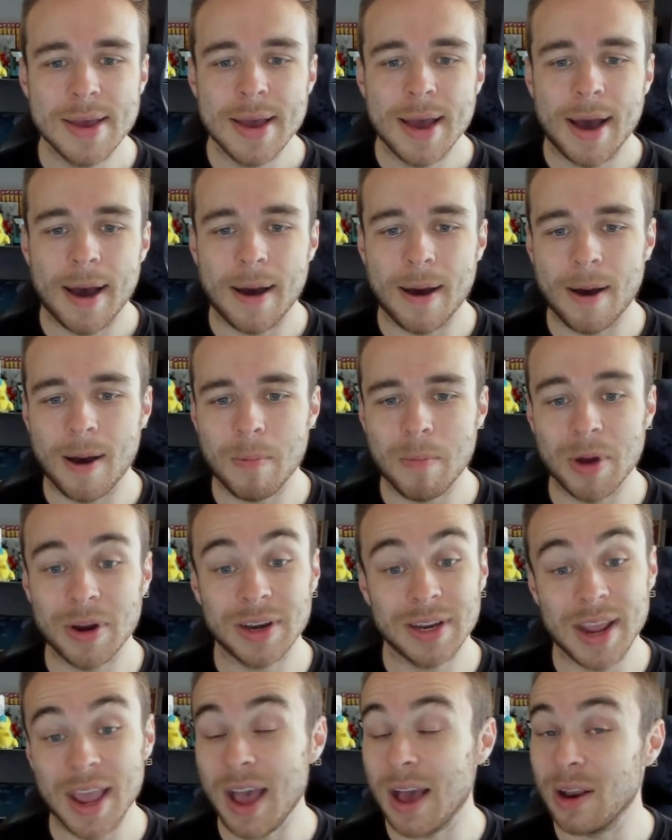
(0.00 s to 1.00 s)

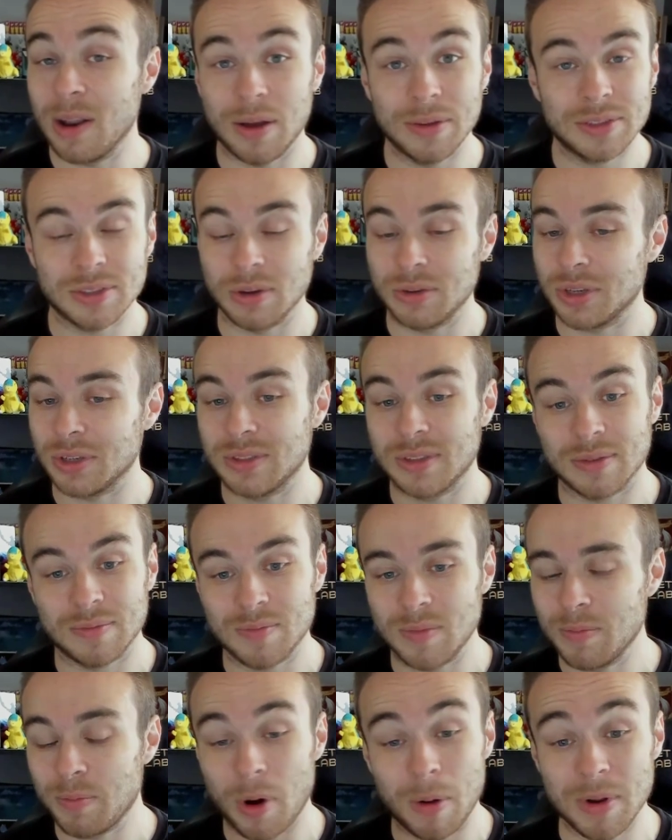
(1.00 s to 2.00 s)
And yeah, Alonso just
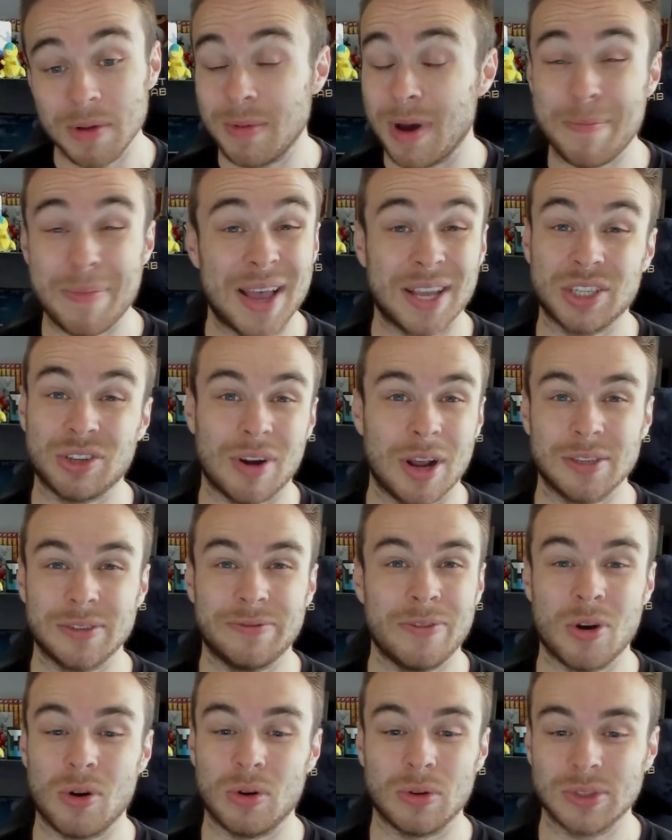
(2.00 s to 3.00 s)
probably my best
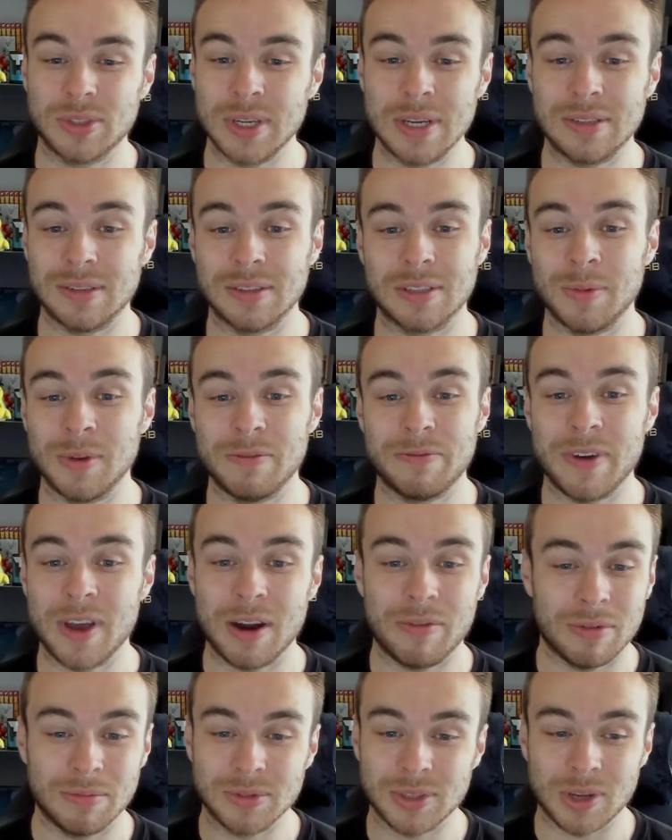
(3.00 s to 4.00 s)
transfer all season, to be
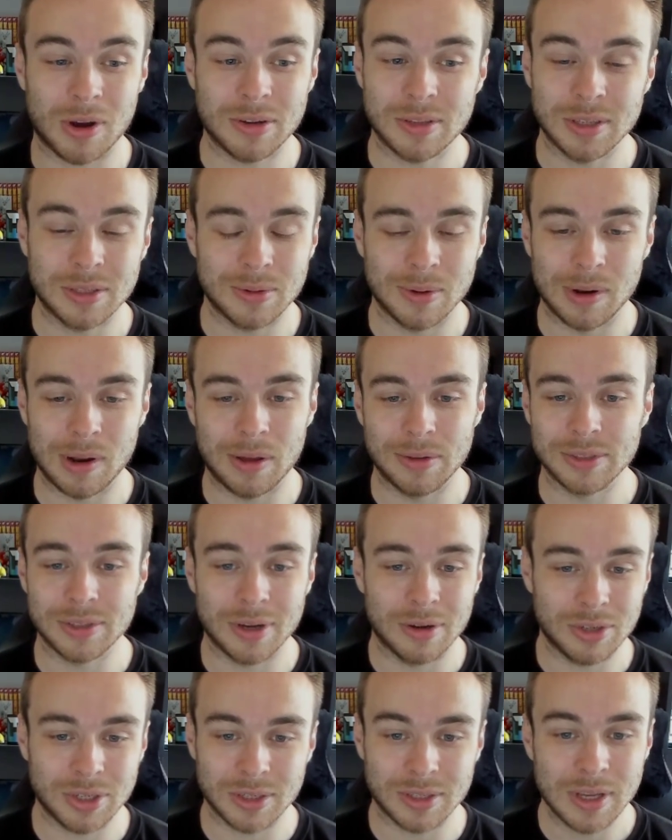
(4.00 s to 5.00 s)
fair, from Doherty to
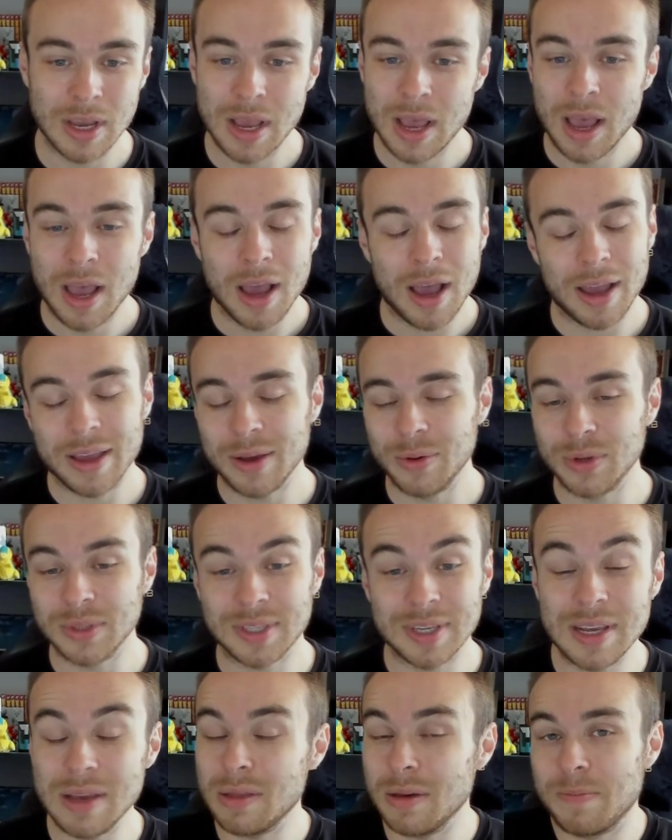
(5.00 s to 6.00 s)
Alonso. Just, it
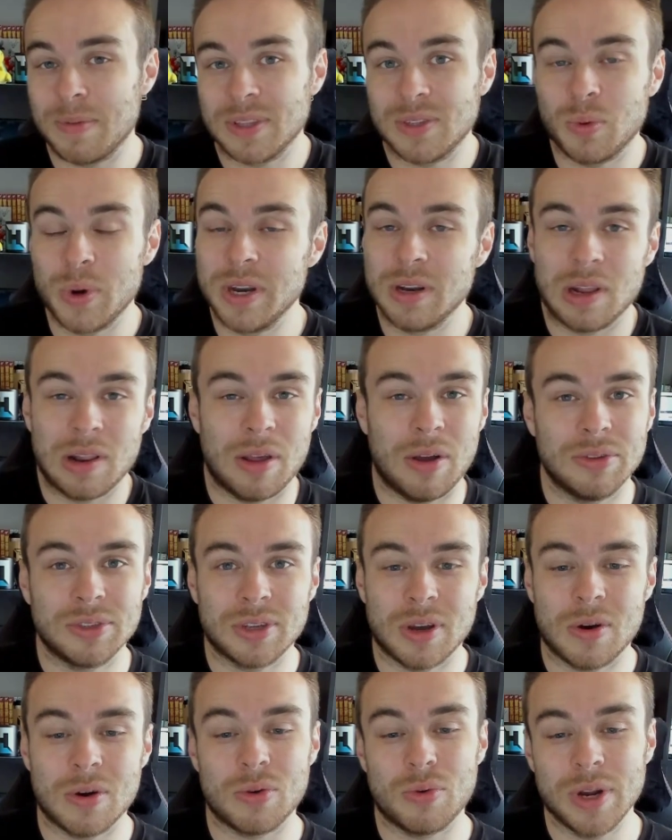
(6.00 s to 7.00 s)
was either between
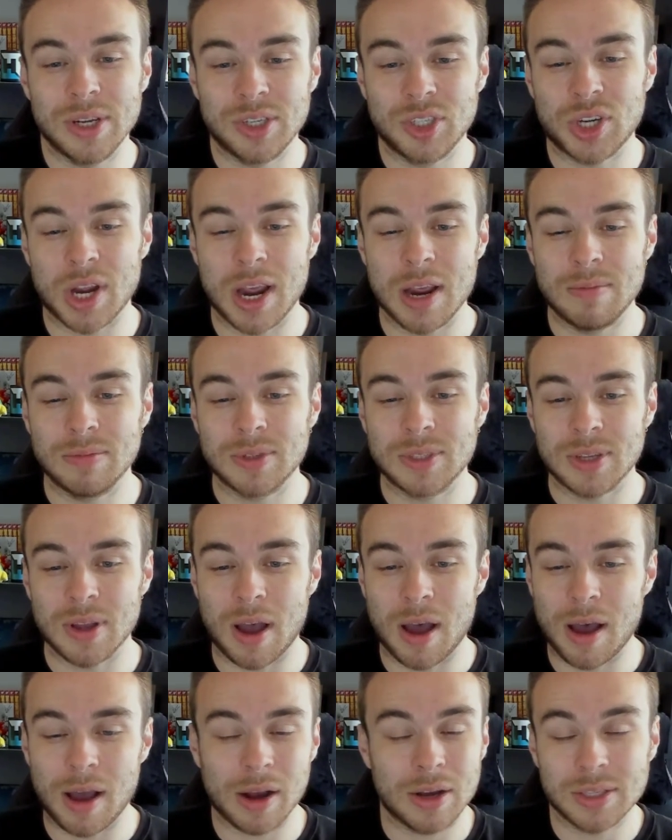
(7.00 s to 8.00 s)
Alonso or Reece James,
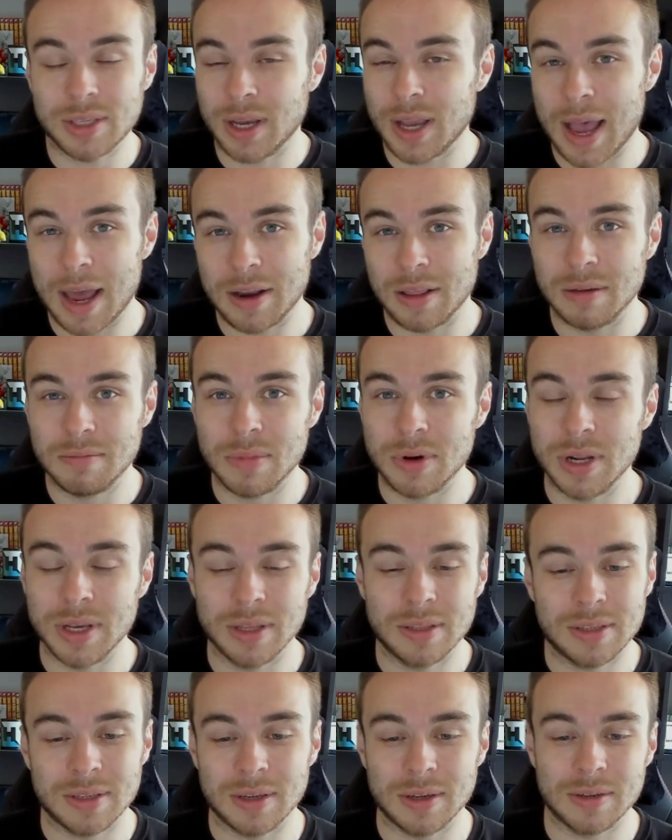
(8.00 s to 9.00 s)
because I had the money
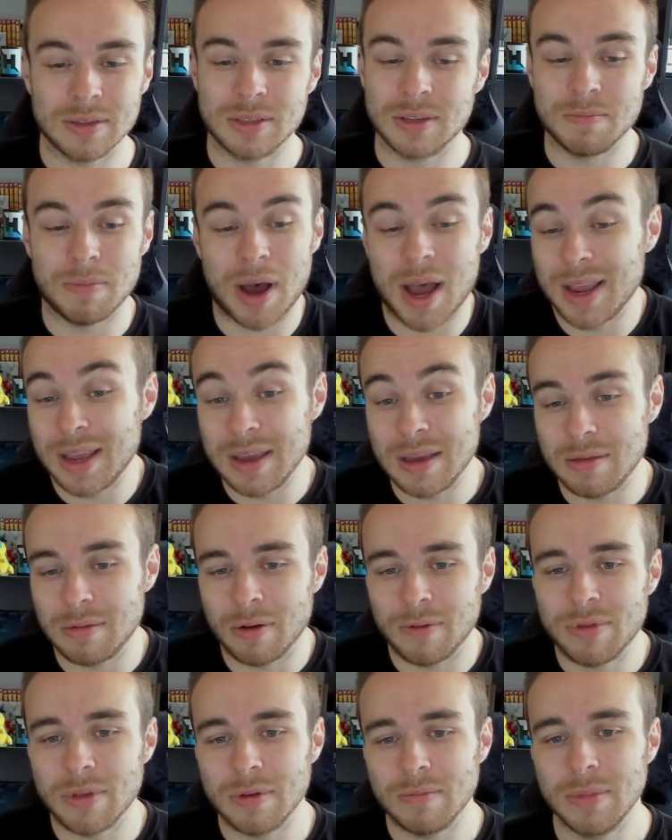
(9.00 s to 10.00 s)
to buy either
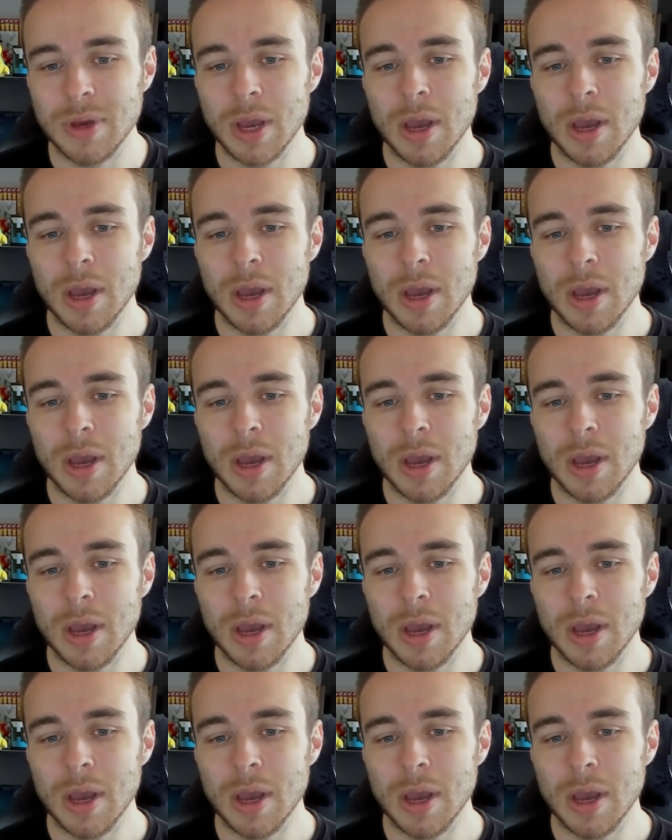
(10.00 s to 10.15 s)
of them.